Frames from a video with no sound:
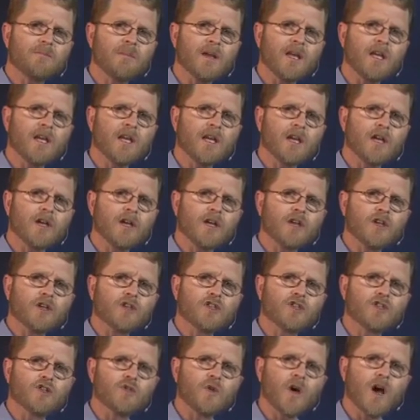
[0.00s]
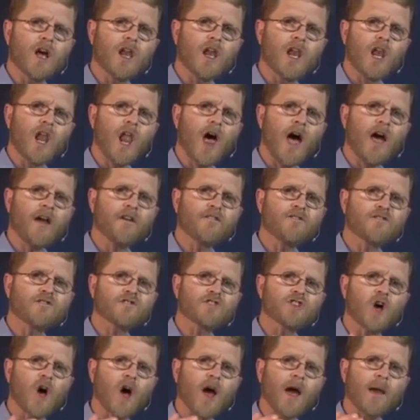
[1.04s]
me to a
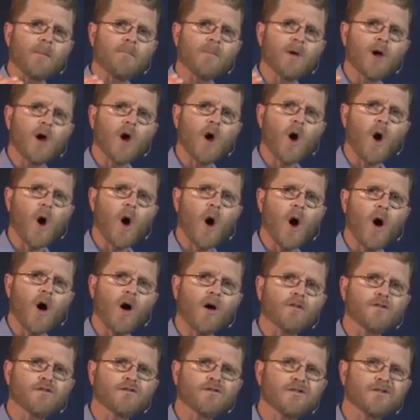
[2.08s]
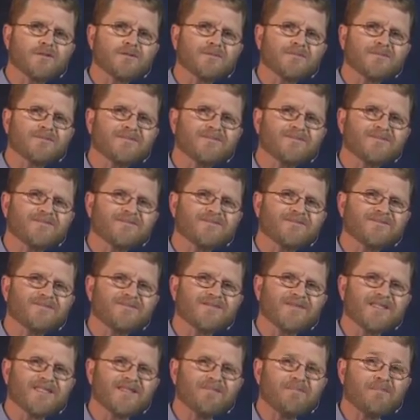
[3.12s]
lifetime of
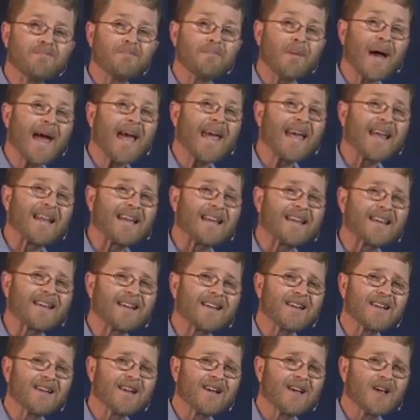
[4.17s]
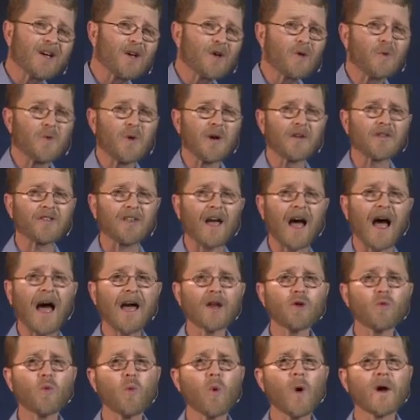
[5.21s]
pain with an
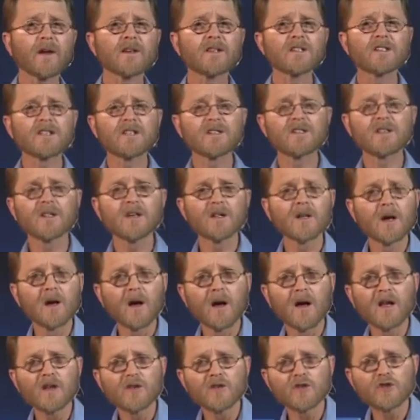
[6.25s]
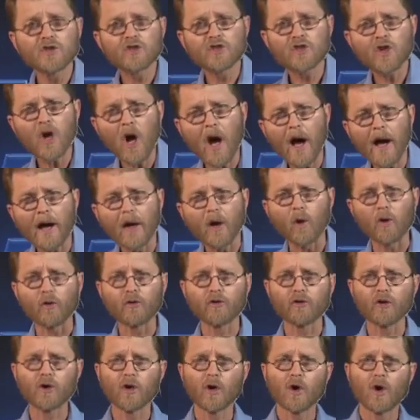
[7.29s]
unwanted
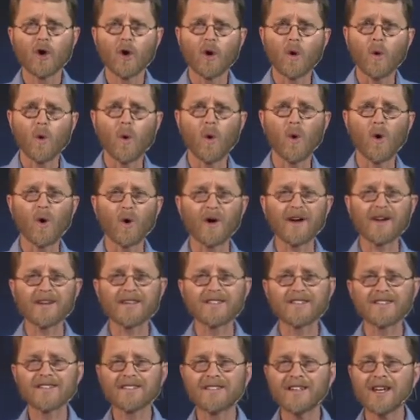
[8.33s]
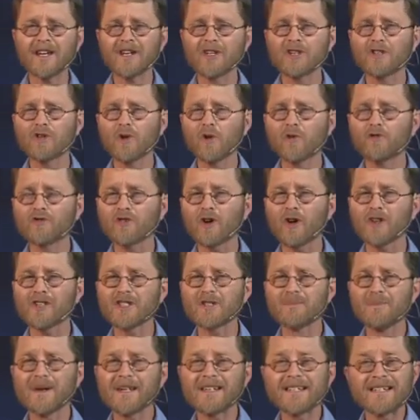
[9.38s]
child or a sexual
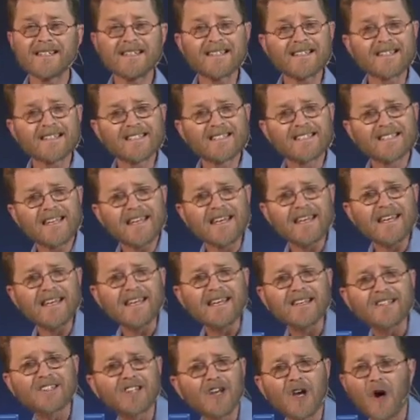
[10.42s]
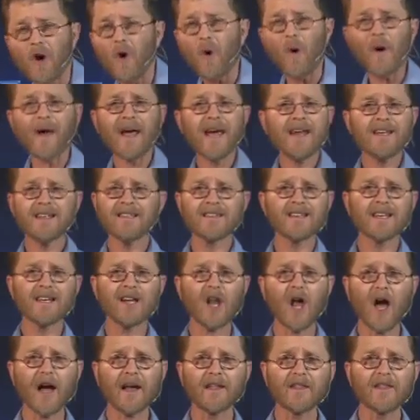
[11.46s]
transmitted disease or anything like